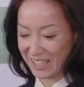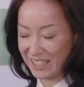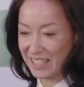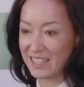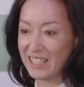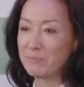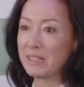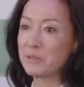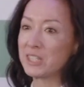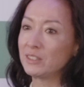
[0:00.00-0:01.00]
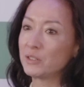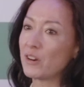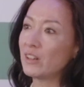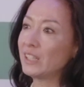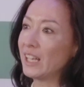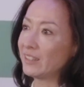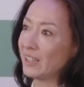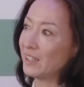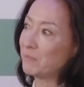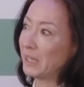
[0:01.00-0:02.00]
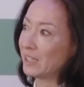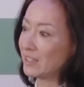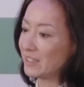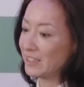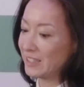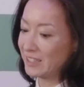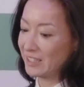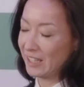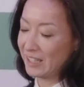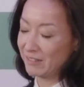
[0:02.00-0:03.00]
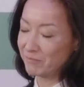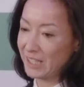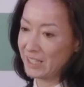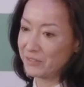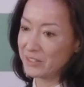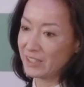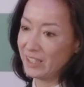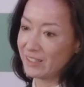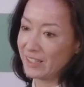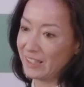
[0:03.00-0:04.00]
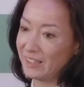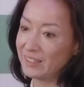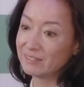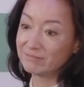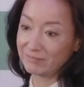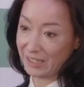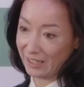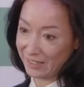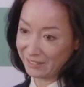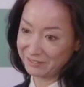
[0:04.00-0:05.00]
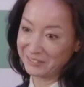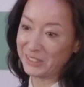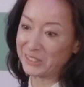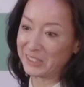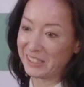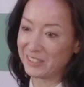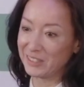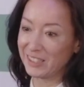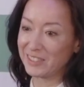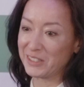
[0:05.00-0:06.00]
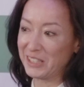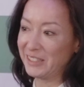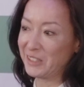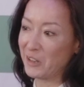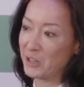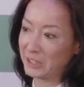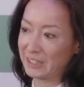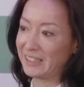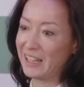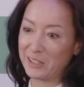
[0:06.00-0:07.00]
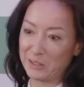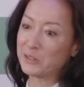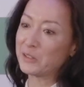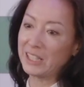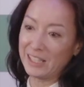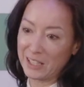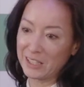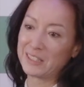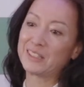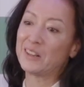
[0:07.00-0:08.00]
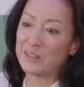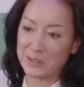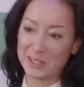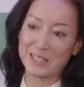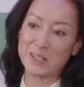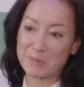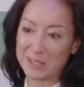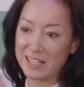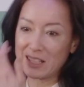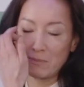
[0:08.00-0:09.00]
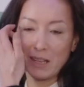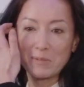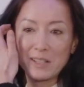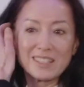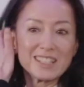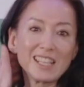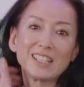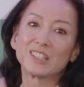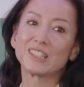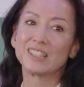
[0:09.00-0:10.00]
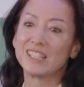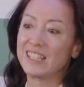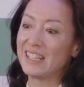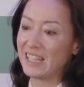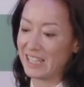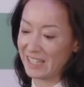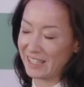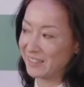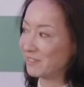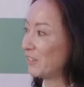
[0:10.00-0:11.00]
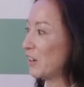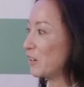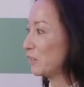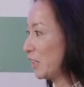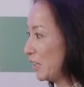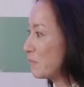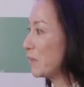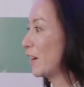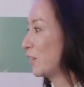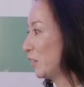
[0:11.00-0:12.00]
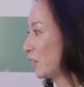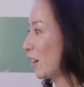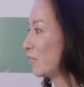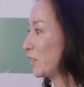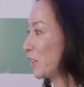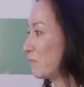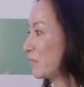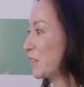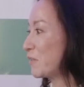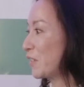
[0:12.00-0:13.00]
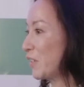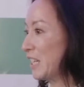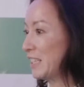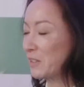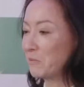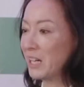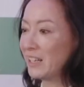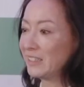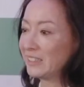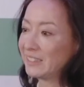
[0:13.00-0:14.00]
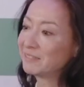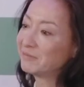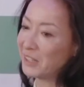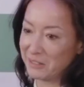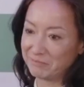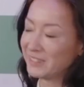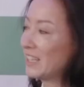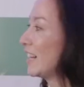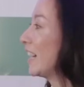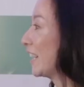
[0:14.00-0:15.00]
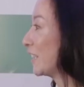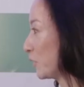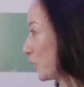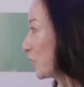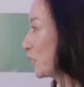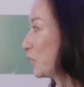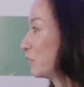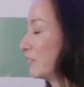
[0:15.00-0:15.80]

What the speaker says: Last night, but it was still too early, I think, because after hearing Claire, your introductory talk, I could already cut, 60% of my presentation, and then, Barry, you covered some other things as well, and and also